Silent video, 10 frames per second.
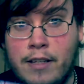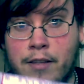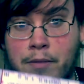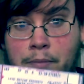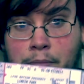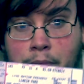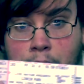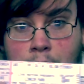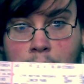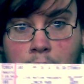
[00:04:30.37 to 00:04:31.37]
them
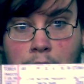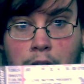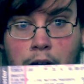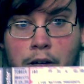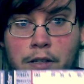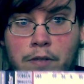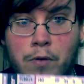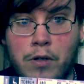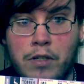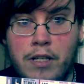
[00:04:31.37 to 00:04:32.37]
on August
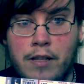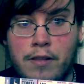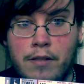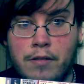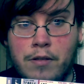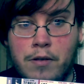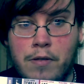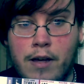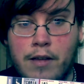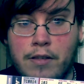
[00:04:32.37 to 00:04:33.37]
14th,
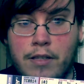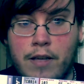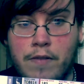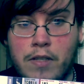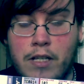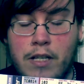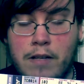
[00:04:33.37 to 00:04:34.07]
2017.